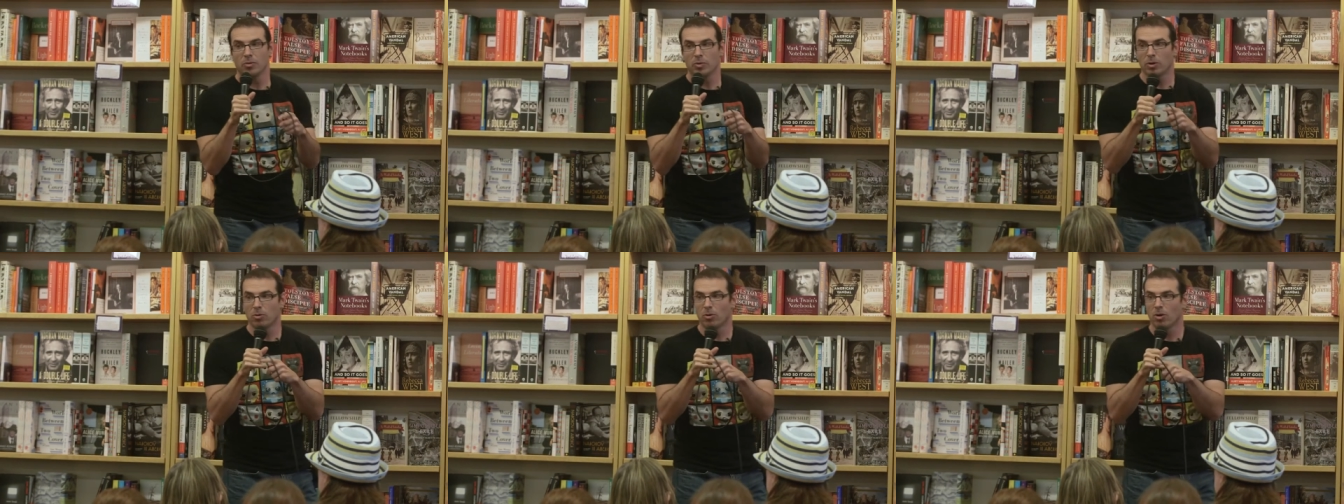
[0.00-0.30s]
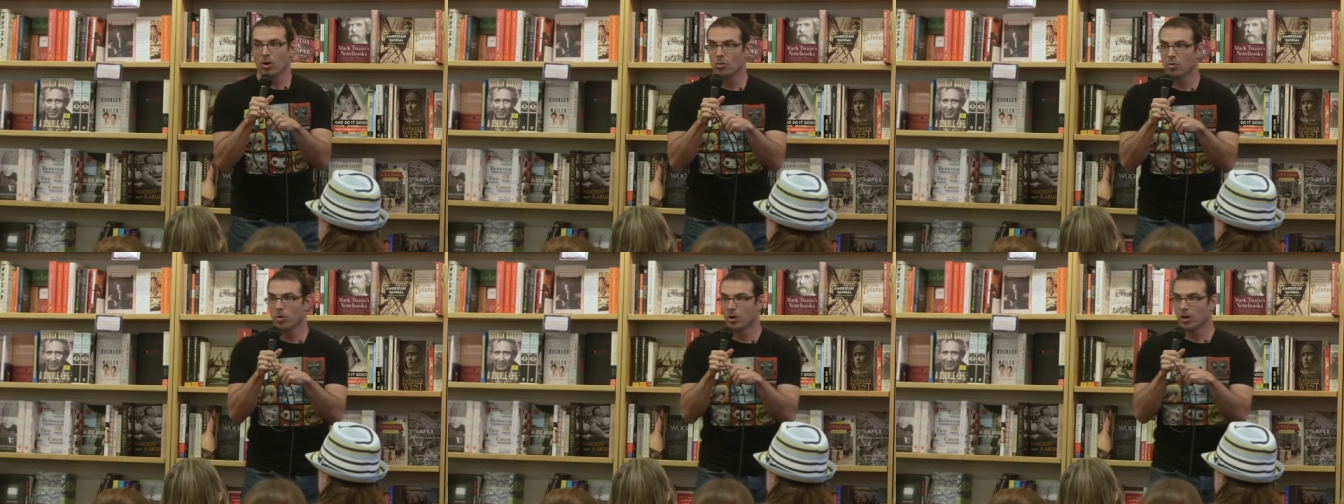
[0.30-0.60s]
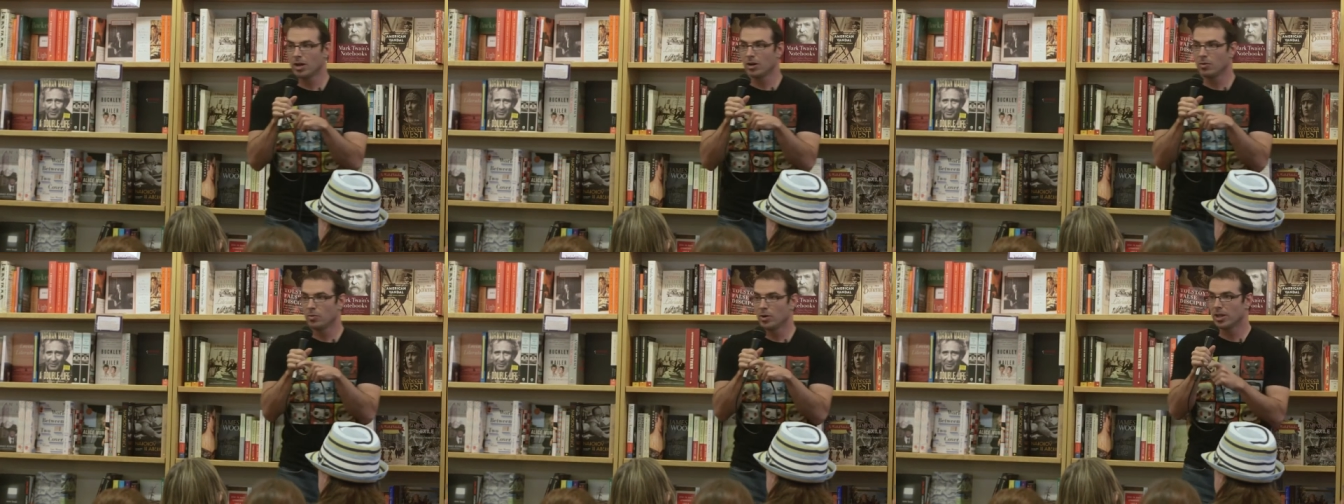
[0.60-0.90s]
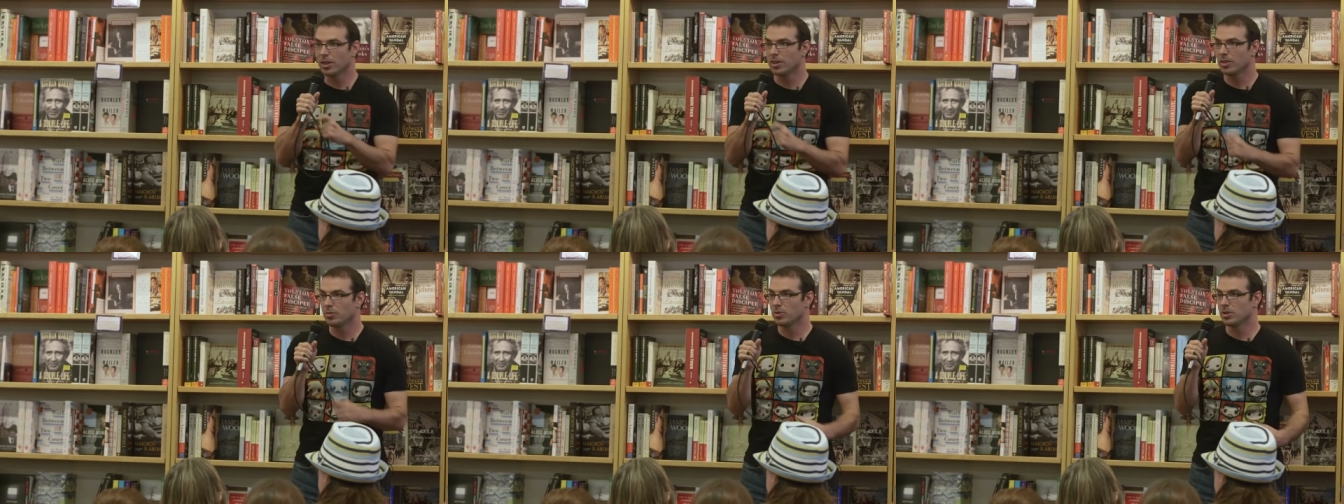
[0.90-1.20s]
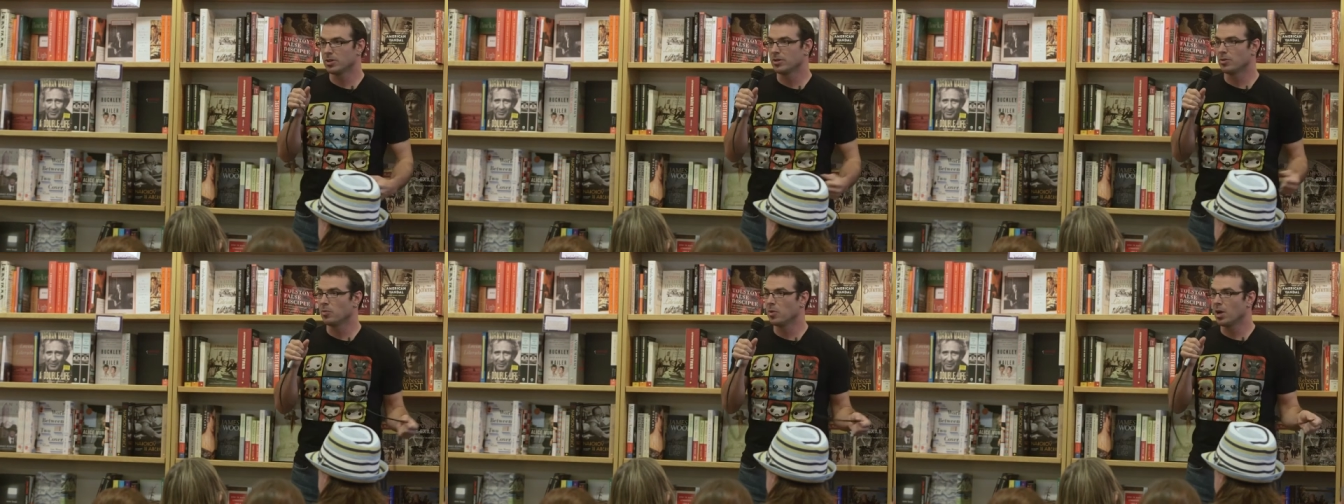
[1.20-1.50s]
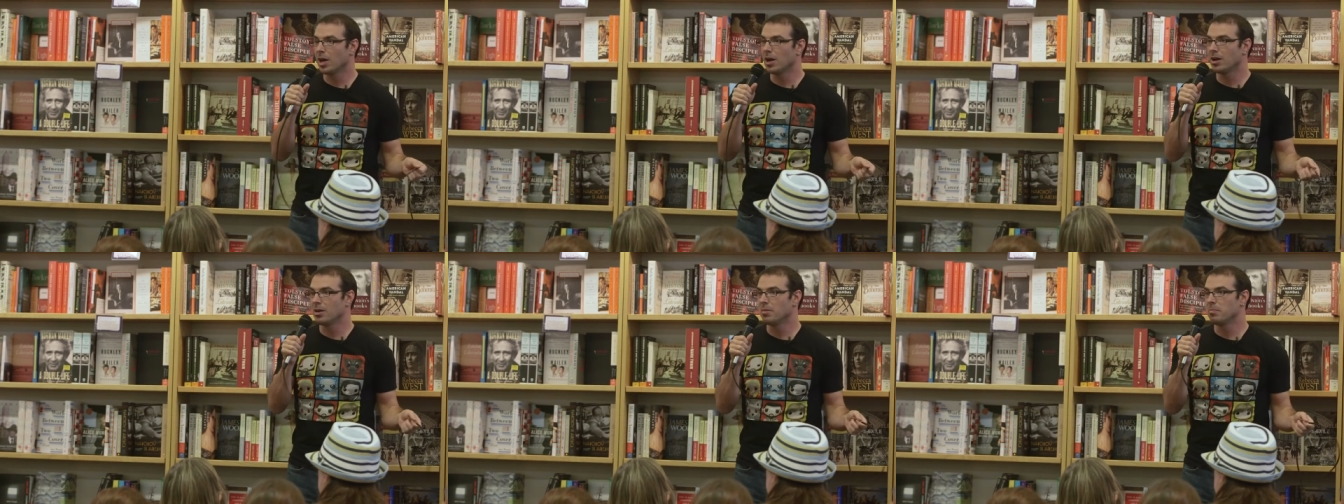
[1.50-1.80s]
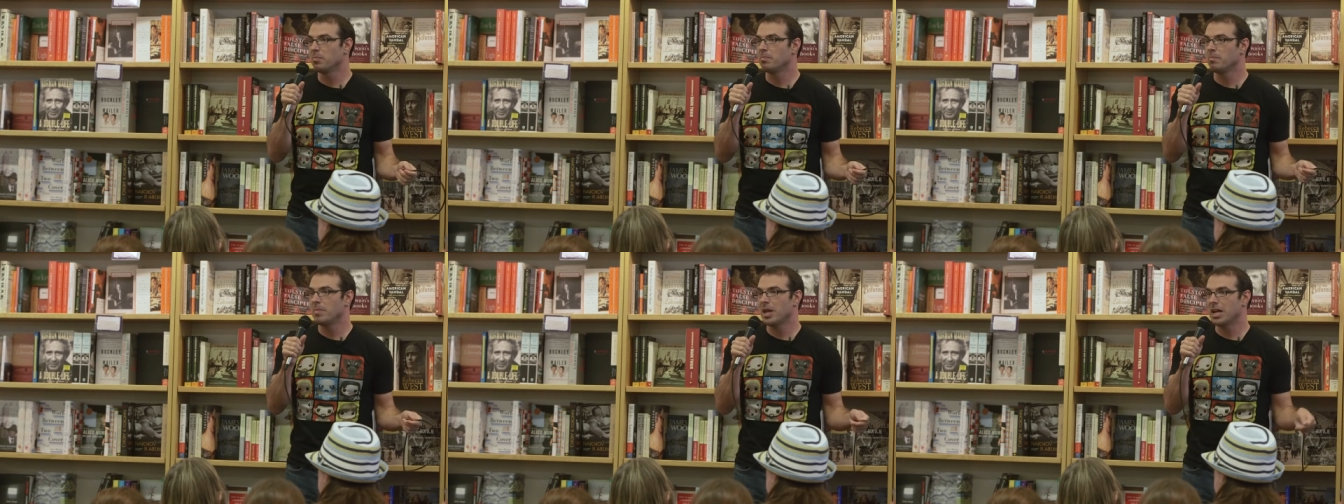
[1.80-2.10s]
we were all working with were
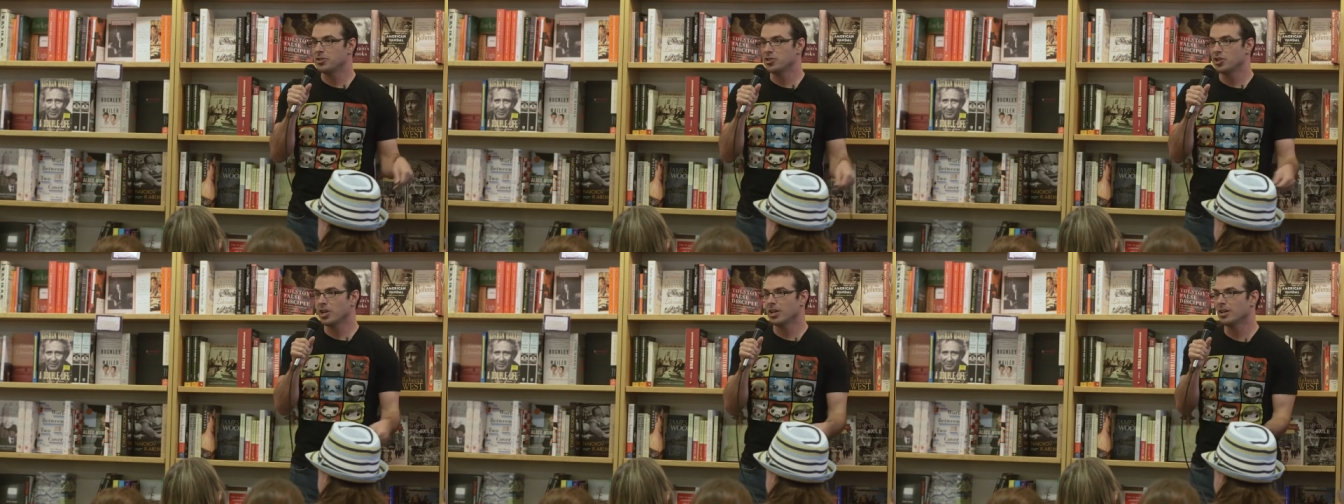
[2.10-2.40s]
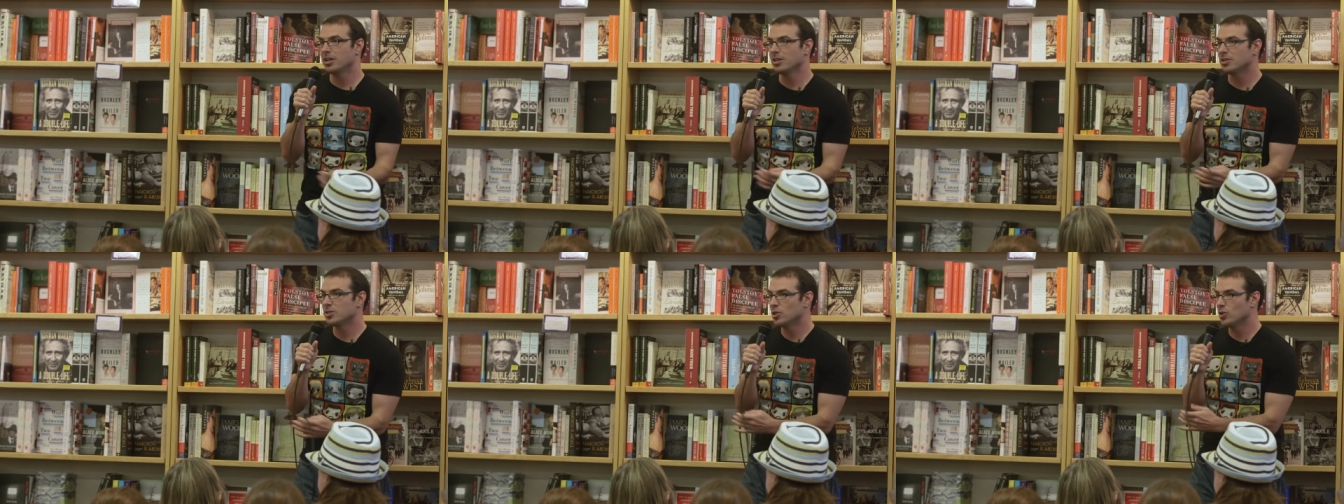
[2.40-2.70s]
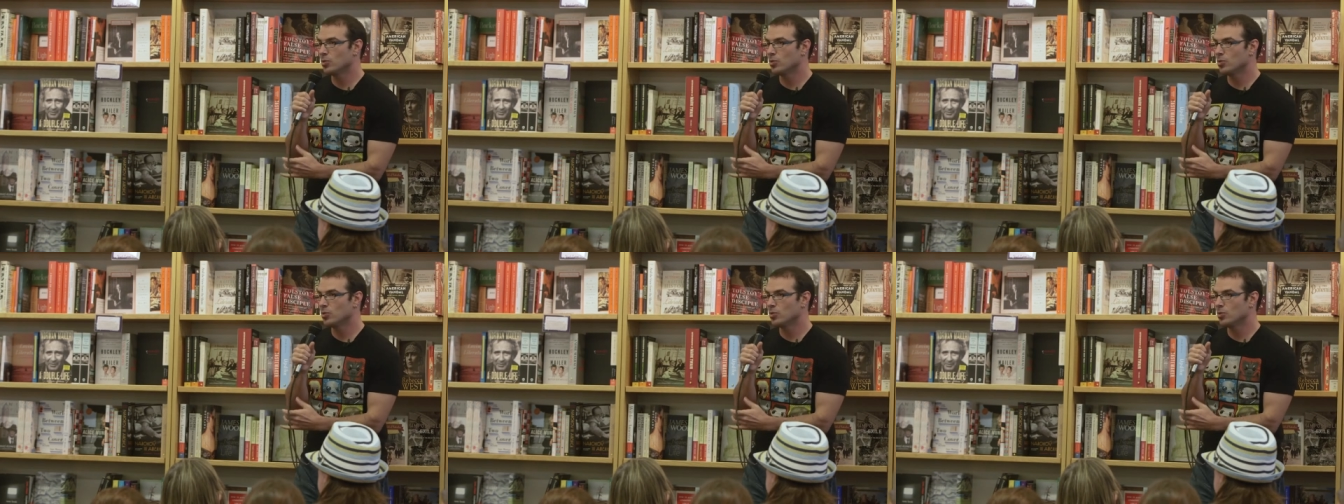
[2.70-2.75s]
um, Matt Jenkins,